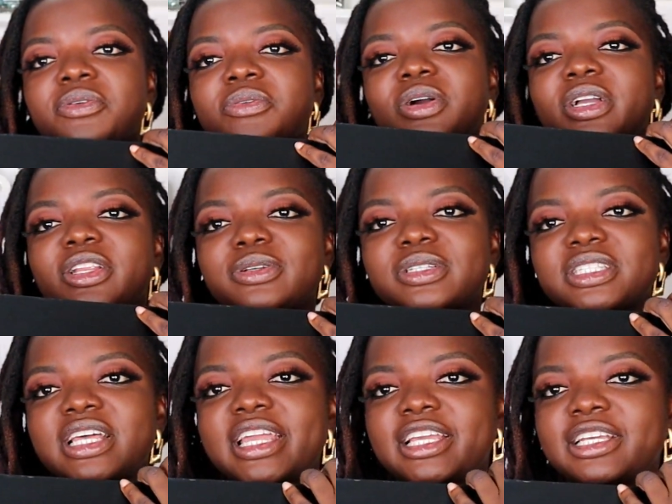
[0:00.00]
what it looks
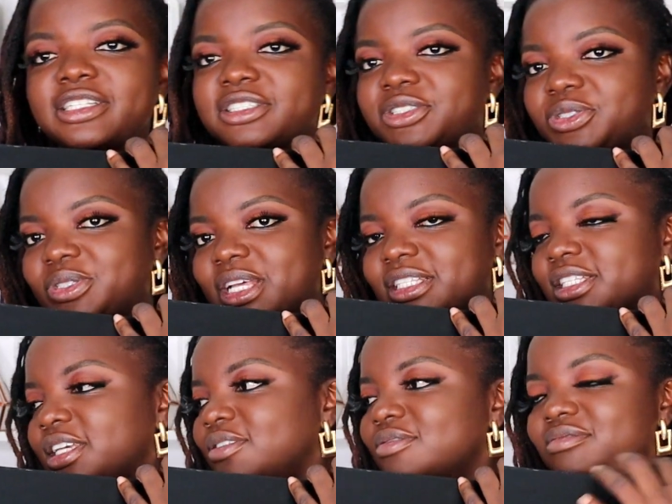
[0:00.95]
like. So that's
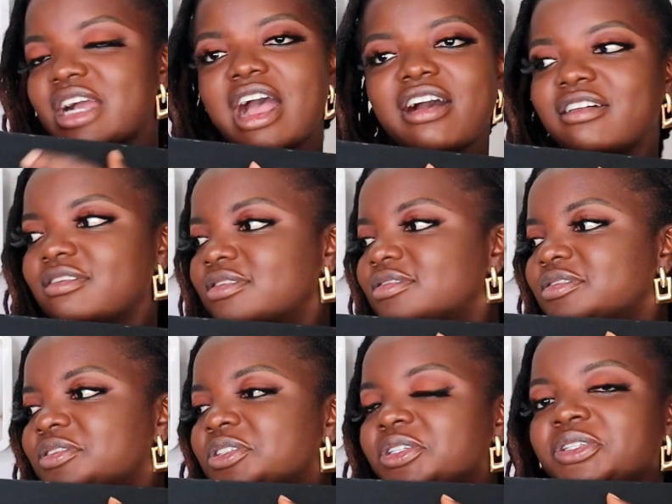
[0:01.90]
it. Wow.
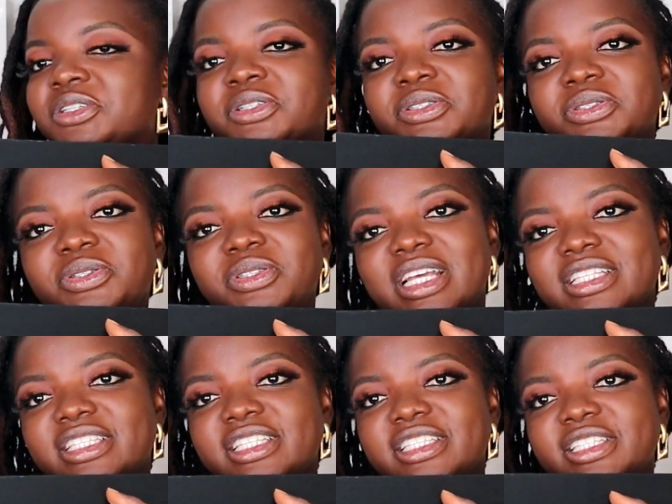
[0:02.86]
So
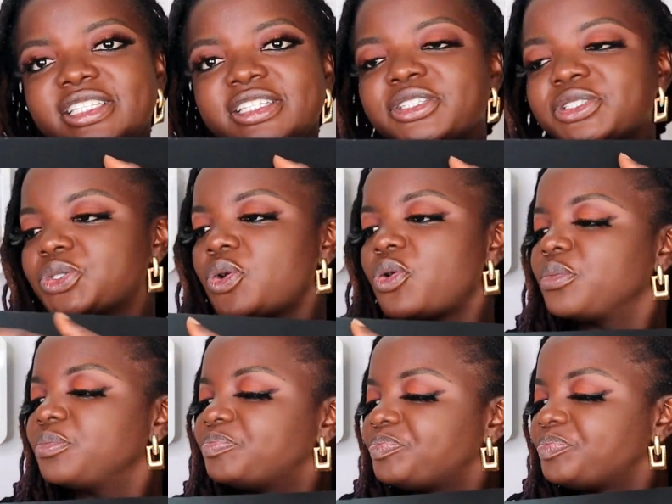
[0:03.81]
that's it. So